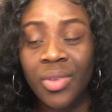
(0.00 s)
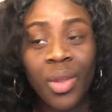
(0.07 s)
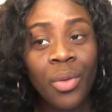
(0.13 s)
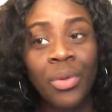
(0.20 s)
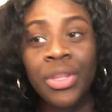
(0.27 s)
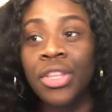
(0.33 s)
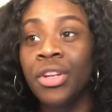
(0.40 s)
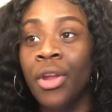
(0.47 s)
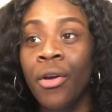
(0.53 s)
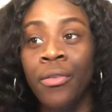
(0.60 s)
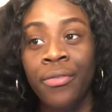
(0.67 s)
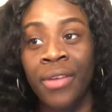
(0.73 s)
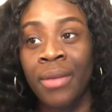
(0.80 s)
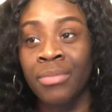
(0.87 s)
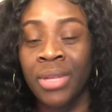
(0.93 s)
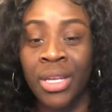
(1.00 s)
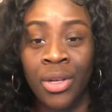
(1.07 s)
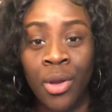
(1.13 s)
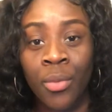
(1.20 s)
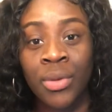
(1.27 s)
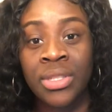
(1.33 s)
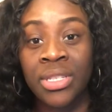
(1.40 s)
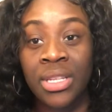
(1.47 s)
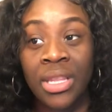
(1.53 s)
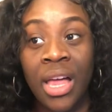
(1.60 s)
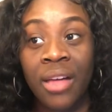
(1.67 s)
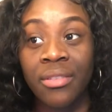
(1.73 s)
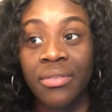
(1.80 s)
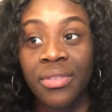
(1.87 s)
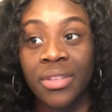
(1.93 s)
with no family and no one to
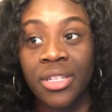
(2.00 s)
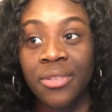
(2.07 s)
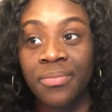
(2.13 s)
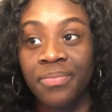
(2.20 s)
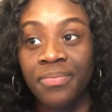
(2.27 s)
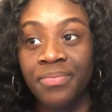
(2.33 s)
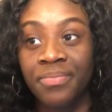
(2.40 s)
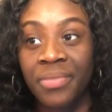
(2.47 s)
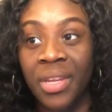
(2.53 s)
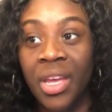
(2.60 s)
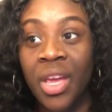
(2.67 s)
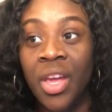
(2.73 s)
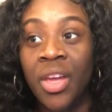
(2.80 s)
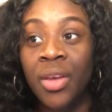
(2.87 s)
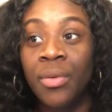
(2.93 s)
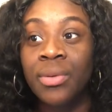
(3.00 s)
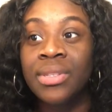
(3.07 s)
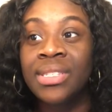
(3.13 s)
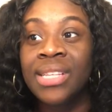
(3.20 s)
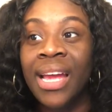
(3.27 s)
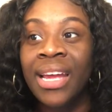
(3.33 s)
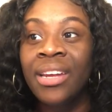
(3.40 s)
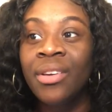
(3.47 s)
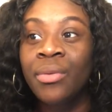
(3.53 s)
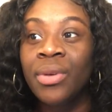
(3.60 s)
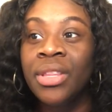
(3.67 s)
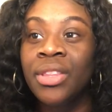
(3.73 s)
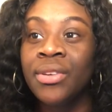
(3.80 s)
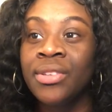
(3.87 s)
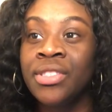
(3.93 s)
love. When Zaina
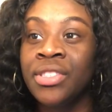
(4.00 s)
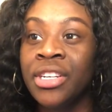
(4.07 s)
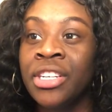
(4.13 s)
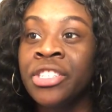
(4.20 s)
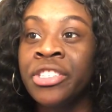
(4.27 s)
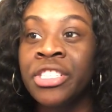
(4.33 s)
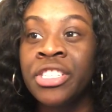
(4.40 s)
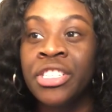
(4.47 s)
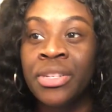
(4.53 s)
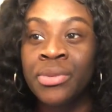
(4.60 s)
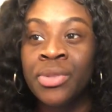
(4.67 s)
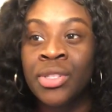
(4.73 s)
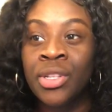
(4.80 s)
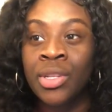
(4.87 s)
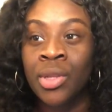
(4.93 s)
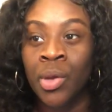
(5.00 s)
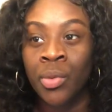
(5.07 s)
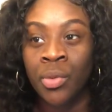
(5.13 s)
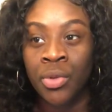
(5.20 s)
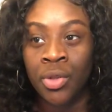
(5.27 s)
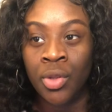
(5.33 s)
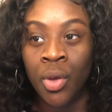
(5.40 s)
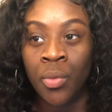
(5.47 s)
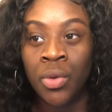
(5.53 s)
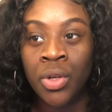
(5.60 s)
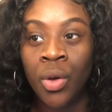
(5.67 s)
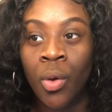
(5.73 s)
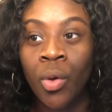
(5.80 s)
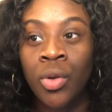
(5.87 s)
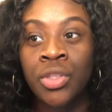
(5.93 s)
went through surgery, she was alone with no one
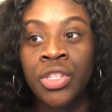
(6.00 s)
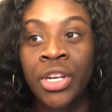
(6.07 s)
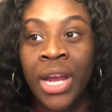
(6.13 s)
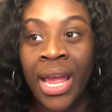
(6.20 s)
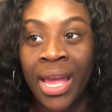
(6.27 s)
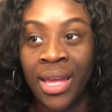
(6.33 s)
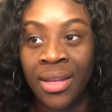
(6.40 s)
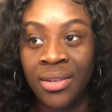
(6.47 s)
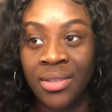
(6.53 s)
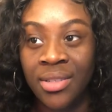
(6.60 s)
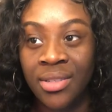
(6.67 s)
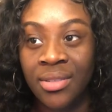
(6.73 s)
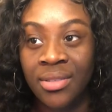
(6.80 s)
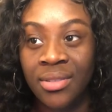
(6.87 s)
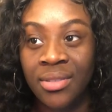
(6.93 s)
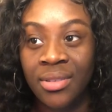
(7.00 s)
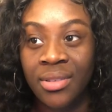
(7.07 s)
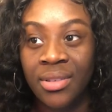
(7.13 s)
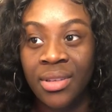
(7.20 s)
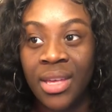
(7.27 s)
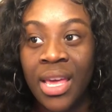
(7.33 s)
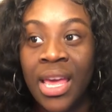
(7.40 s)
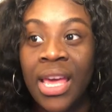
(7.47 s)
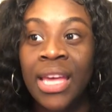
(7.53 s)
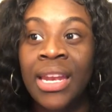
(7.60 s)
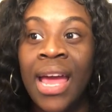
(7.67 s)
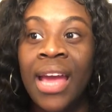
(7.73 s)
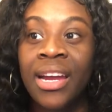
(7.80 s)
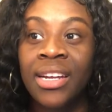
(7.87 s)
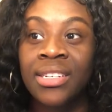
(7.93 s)
to hold her hand. And
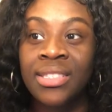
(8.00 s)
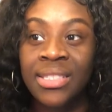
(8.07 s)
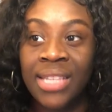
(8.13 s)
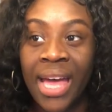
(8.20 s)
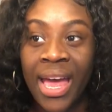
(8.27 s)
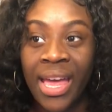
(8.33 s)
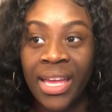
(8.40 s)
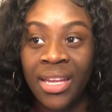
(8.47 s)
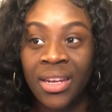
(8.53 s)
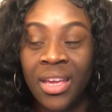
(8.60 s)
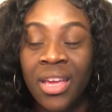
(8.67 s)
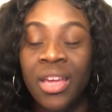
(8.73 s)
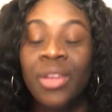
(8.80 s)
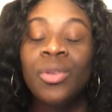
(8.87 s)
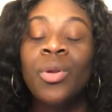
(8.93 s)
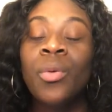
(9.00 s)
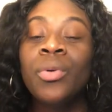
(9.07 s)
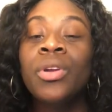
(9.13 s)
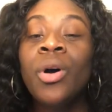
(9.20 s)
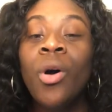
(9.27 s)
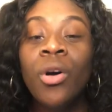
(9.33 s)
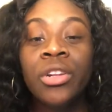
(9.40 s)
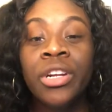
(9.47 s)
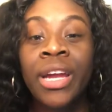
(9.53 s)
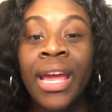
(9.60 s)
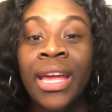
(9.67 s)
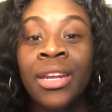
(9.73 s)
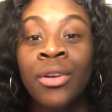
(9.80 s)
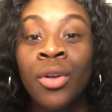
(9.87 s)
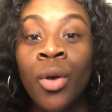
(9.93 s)
at her side, no one to hold her
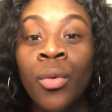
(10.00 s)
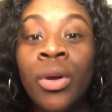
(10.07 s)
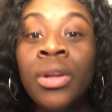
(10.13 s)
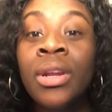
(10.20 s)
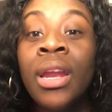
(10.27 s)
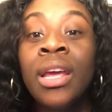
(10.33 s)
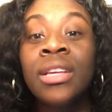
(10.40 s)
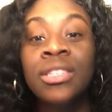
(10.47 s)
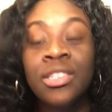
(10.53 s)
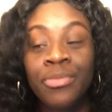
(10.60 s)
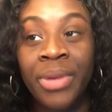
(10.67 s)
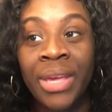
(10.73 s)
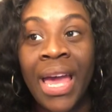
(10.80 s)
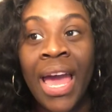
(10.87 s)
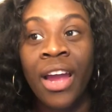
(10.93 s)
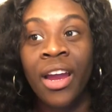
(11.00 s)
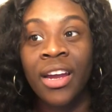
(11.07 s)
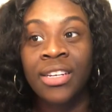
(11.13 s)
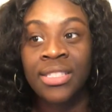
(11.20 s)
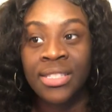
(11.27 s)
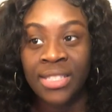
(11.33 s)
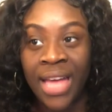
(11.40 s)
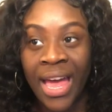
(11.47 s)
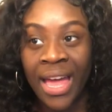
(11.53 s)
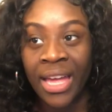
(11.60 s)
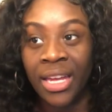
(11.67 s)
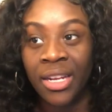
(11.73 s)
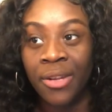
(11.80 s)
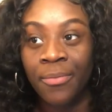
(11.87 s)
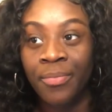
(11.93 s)
hand and no one to at her
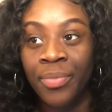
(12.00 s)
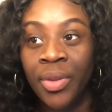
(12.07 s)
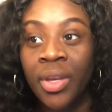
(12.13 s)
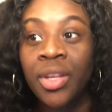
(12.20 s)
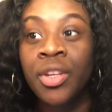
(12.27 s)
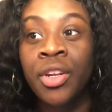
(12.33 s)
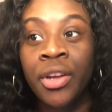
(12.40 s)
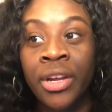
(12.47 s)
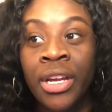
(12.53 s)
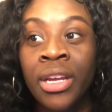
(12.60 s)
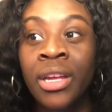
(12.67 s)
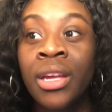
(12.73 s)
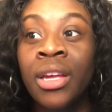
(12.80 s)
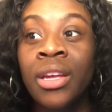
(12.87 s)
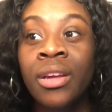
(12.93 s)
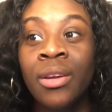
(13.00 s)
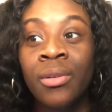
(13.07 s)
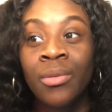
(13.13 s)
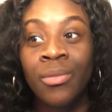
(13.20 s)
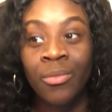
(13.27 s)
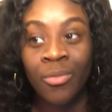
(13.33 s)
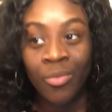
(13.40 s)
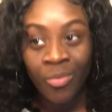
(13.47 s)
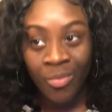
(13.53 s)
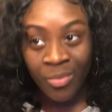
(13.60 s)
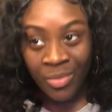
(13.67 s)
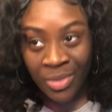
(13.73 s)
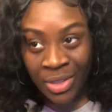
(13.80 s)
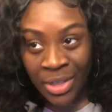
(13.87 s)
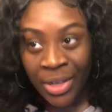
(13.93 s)
side during
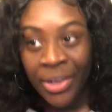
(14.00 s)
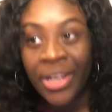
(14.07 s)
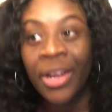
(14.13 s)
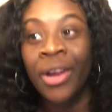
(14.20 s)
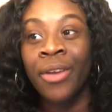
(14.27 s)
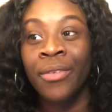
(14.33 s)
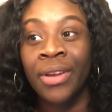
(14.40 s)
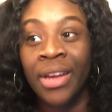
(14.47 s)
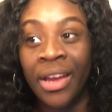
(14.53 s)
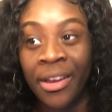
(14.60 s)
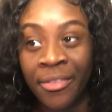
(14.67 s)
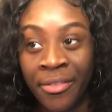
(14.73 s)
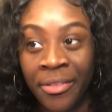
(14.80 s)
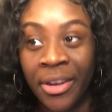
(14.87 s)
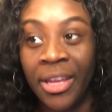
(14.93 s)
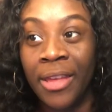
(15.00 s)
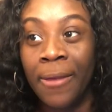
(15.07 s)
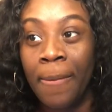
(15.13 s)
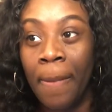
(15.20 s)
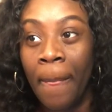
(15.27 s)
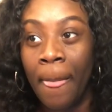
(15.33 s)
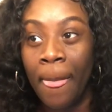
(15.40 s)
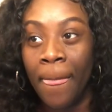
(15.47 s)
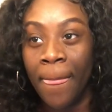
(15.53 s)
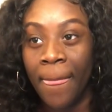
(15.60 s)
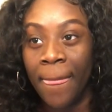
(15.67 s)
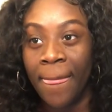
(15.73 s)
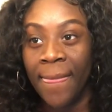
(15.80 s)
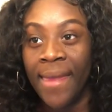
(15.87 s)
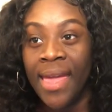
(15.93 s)
her recovery.
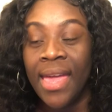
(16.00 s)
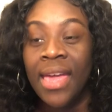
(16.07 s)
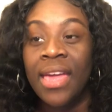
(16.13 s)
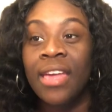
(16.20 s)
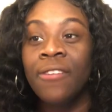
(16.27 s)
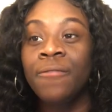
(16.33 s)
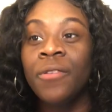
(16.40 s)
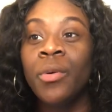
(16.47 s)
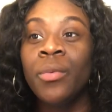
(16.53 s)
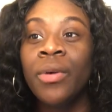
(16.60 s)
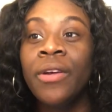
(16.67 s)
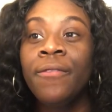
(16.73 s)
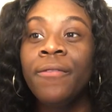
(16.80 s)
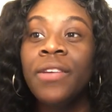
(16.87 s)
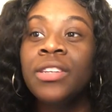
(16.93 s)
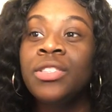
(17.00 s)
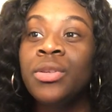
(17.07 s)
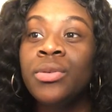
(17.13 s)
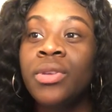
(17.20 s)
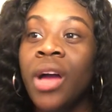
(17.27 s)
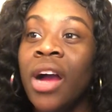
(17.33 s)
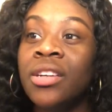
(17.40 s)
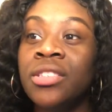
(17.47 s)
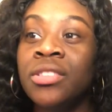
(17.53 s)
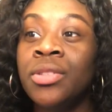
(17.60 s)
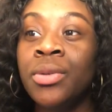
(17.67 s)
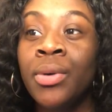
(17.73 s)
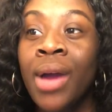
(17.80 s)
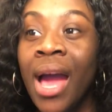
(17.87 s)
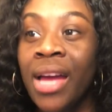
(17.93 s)
If it weren't for 2 doctors
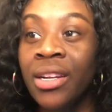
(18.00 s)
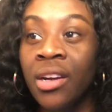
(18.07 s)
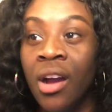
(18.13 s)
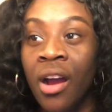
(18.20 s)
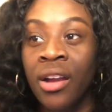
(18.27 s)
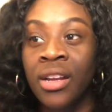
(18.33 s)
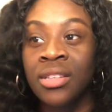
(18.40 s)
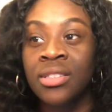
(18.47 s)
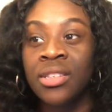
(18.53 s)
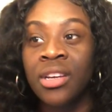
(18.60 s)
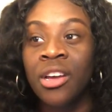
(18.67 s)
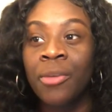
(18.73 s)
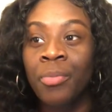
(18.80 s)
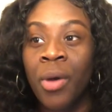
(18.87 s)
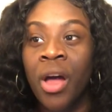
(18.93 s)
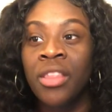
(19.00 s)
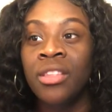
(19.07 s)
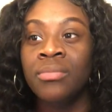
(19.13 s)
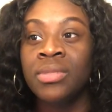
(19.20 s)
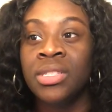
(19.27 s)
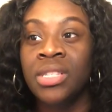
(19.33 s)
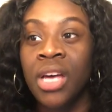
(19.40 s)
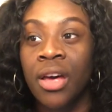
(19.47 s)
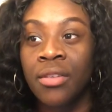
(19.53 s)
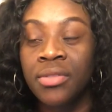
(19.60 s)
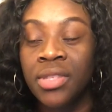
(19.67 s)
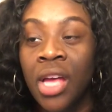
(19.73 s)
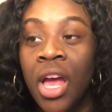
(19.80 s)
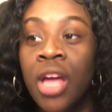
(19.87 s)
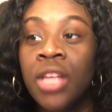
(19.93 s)
who had a heart and took upon
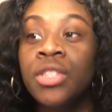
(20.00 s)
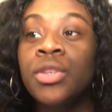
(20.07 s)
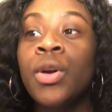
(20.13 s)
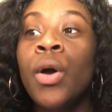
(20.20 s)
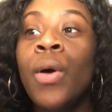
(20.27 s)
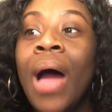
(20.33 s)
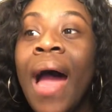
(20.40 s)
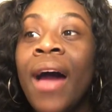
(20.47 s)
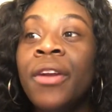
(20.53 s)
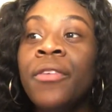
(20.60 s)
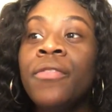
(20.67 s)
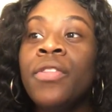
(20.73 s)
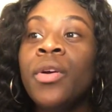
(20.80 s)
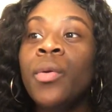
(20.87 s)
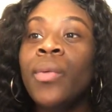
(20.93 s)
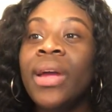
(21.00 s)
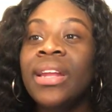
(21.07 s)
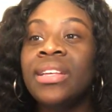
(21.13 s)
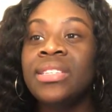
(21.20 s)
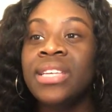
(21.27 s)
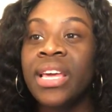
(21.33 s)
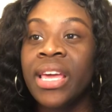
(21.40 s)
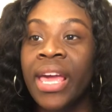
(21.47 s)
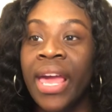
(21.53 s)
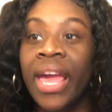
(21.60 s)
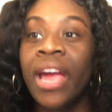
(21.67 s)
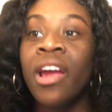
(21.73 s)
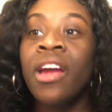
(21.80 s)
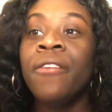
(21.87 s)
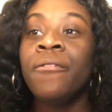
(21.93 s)
themselves to go out of their way to take
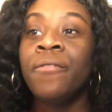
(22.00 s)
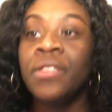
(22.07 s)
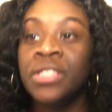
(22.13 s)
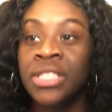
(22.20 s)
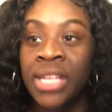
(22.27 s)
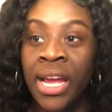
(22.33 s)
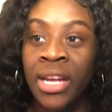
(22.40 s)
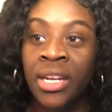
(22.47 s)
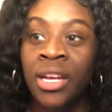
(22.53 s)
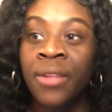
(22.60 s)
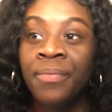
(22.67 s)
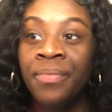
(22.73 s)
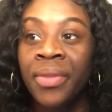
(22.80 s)
care of for Zaina,